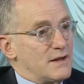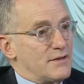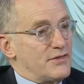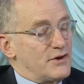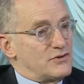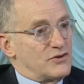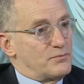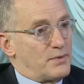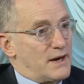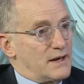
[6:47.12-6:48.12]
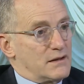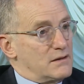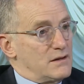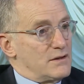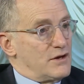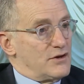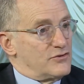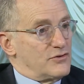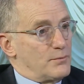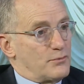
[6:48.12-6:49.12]
They're just buying a
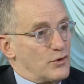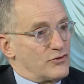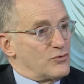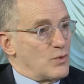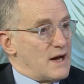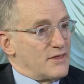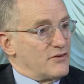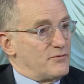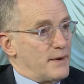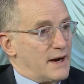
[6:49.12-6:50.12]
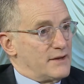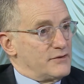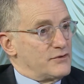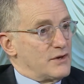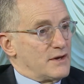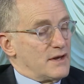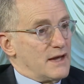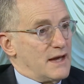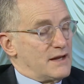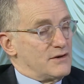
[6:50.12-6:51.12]
broad swath of bonds.
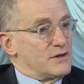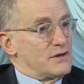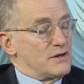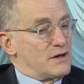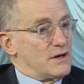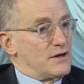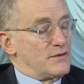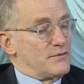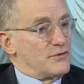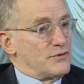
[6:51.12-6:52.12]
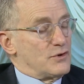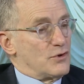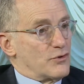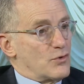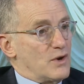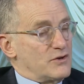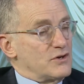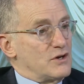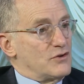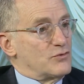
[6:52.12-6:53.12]
And the
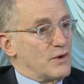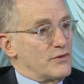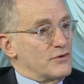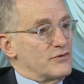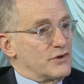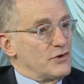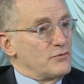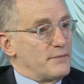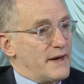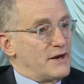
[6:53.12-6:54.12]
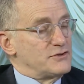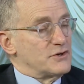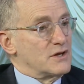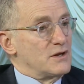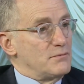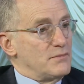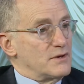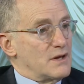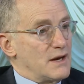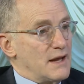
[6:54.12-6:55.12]
question is whether a skilled manager can
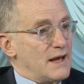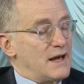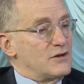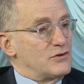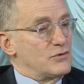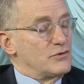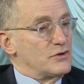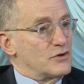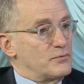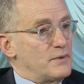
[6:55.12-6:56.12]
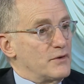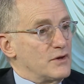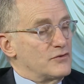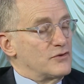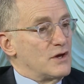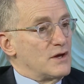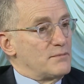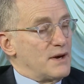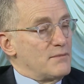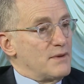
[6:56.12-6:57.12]
add to the experience
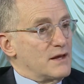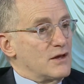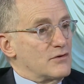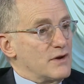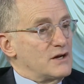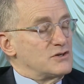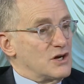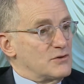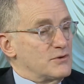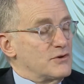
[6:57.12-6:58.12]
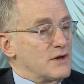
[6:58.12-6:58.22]
by making credit judgments,